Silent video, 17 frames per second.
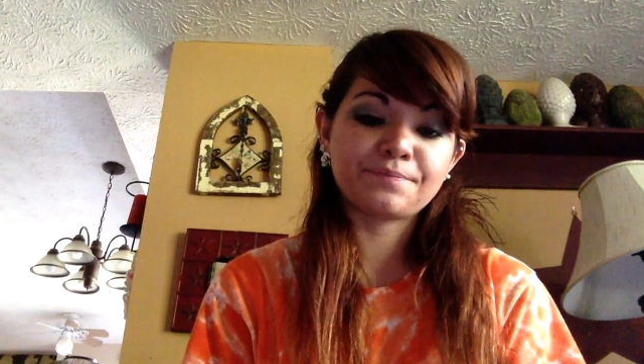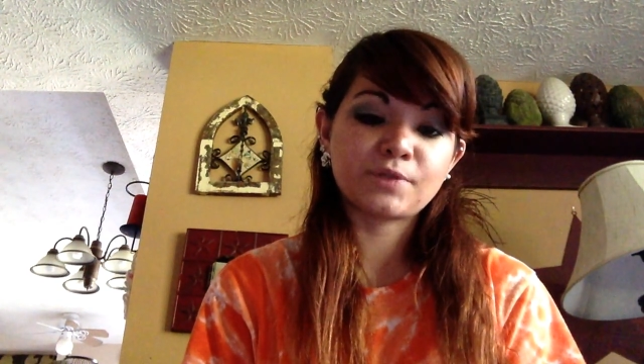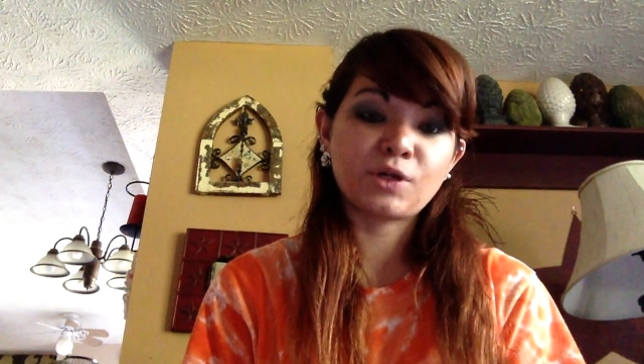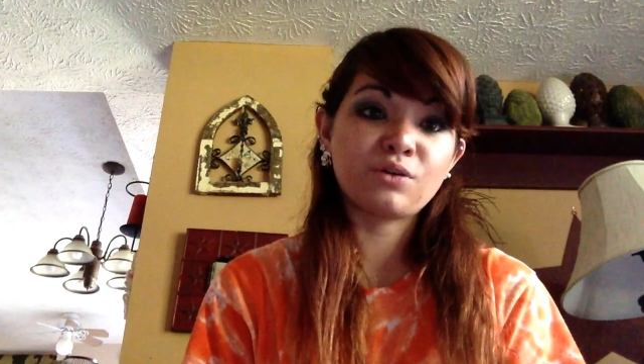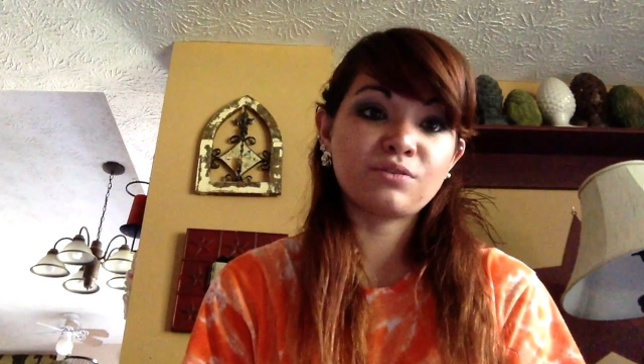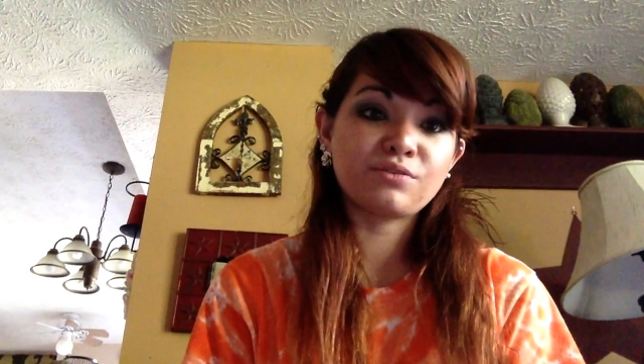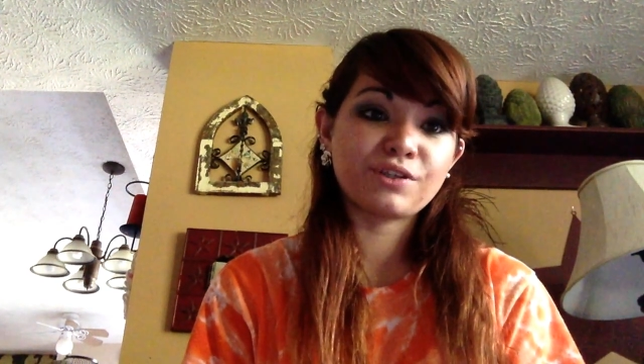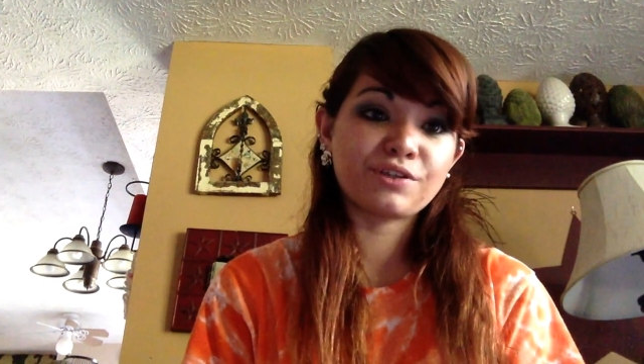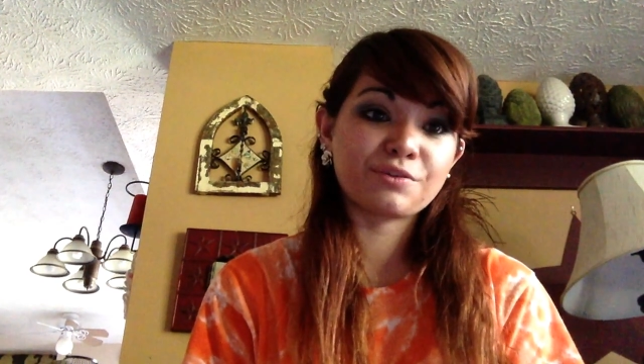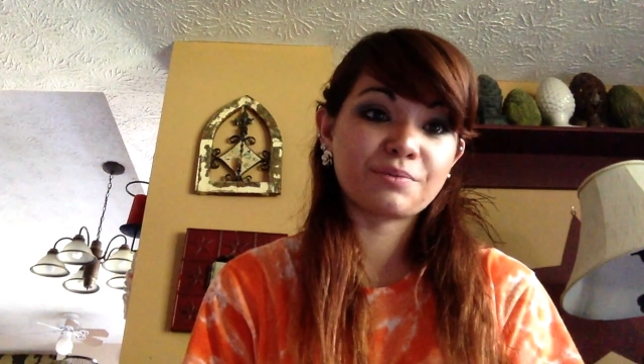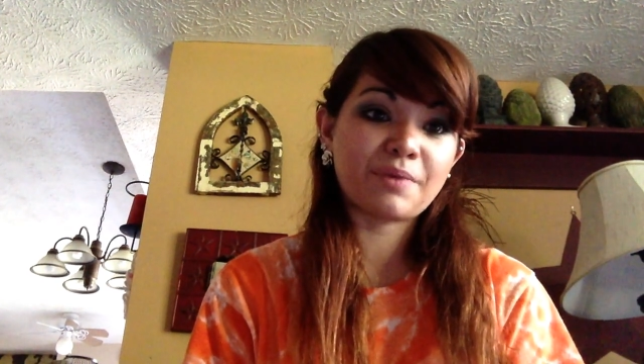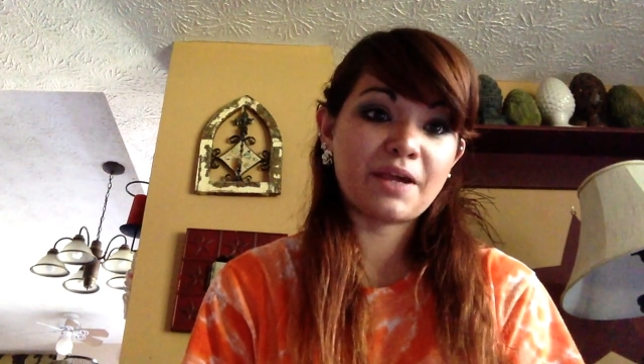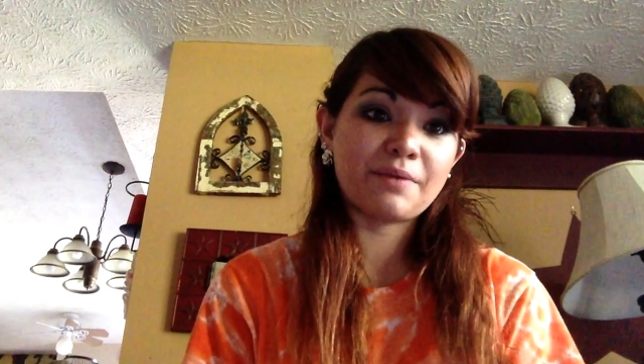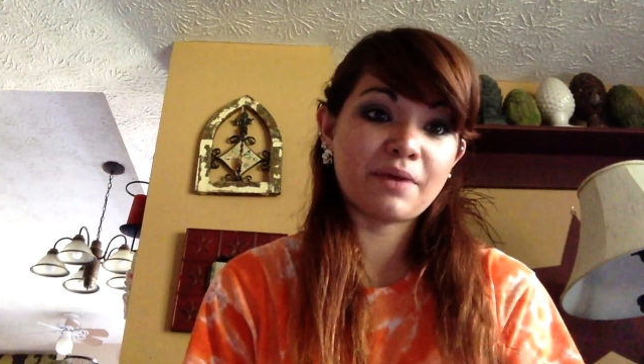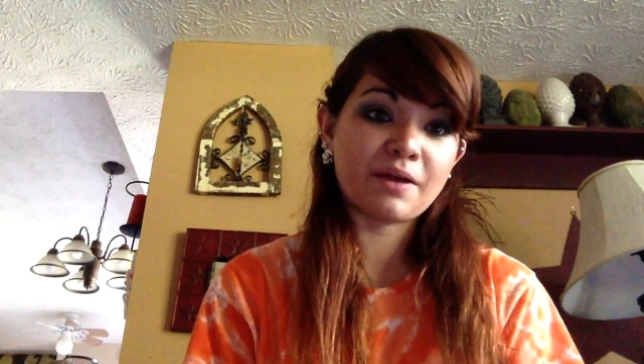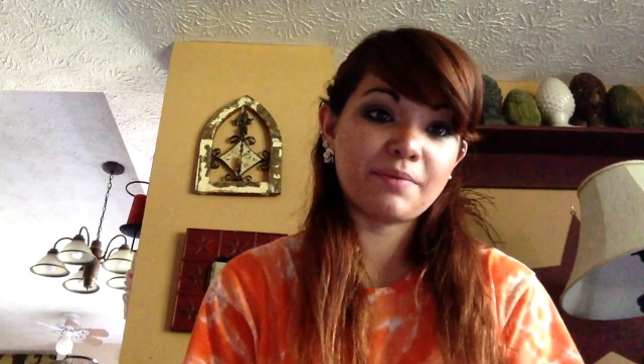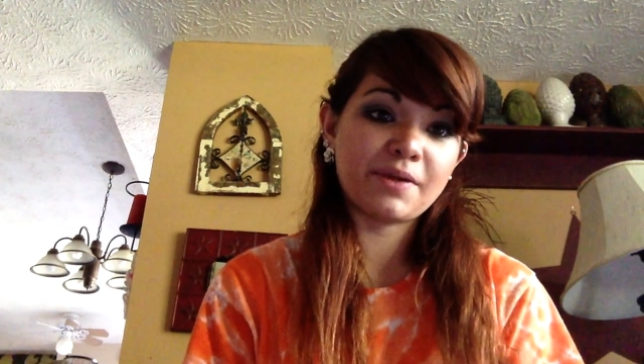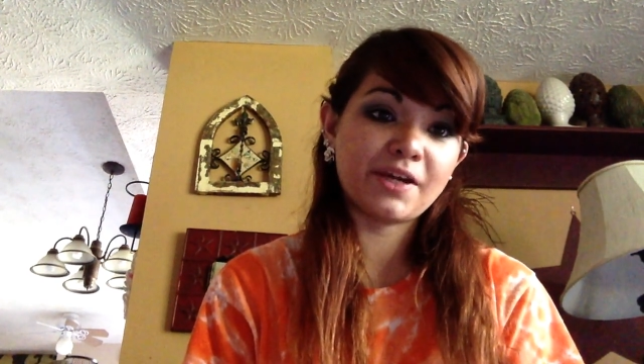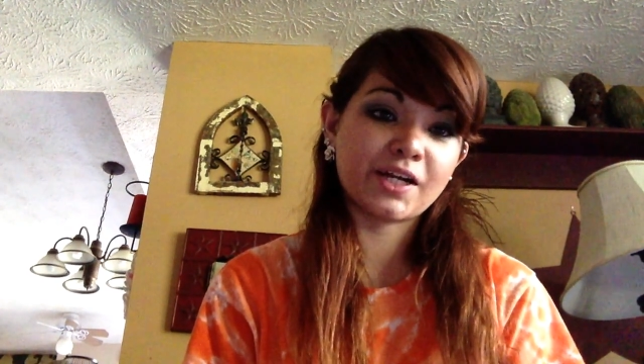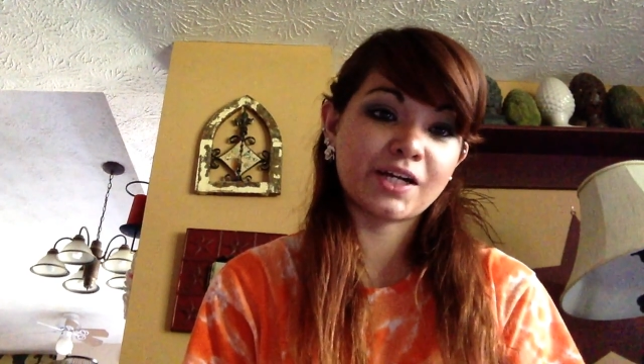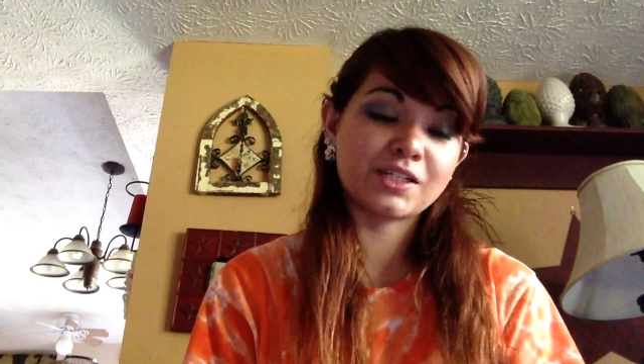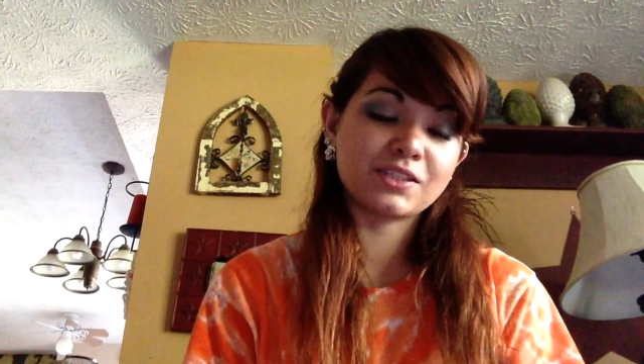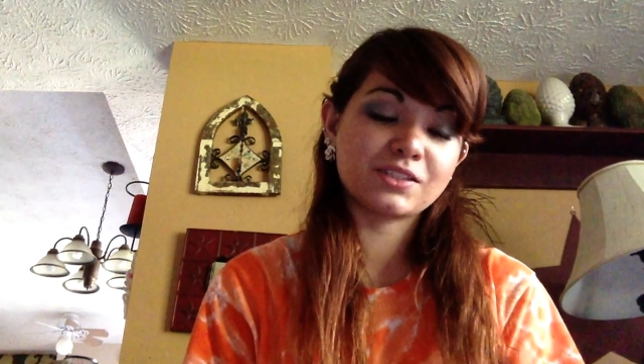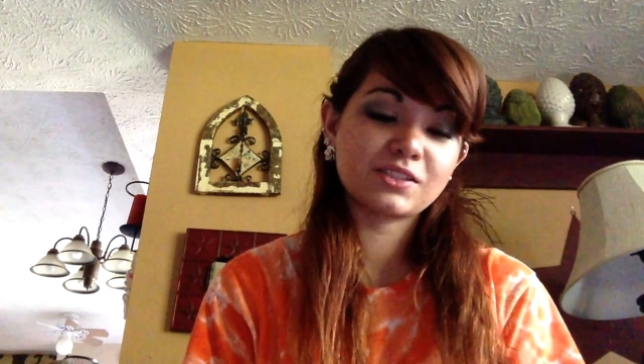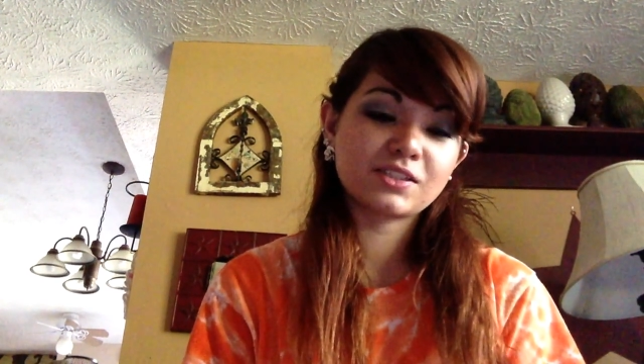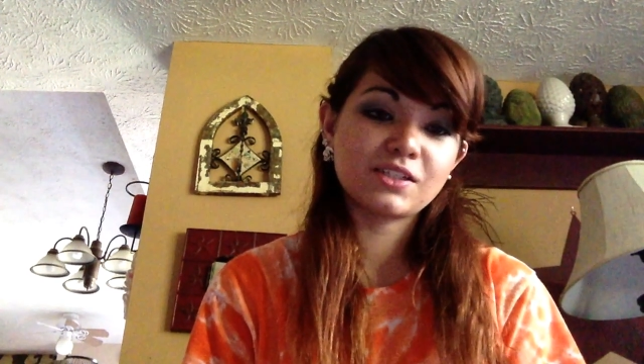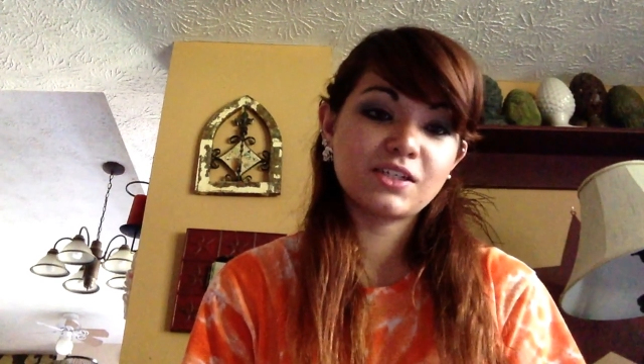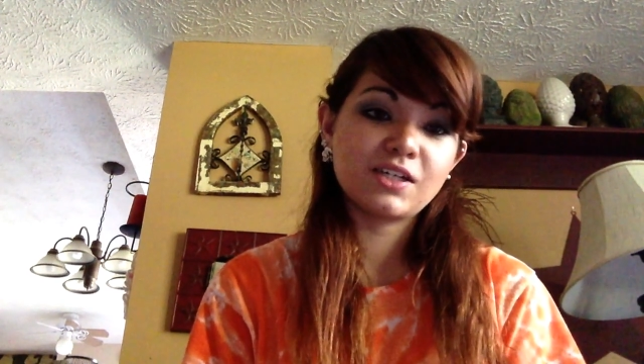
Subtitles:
hopefully repay my parents.